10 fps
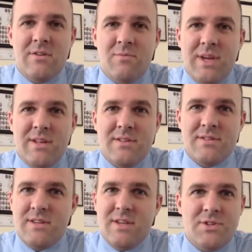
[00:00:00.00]

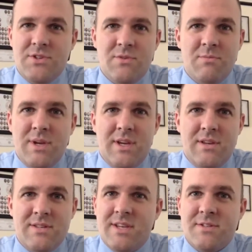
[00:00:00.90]
means he shouldn't be
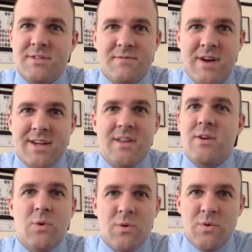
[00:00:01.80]
testifying in any
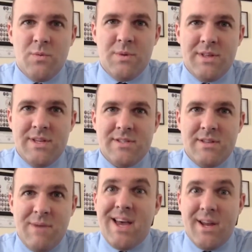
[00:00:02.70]
courtroom, at least in
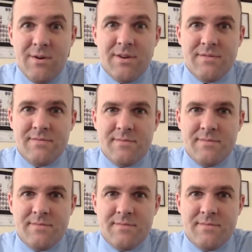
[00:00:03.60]
my area.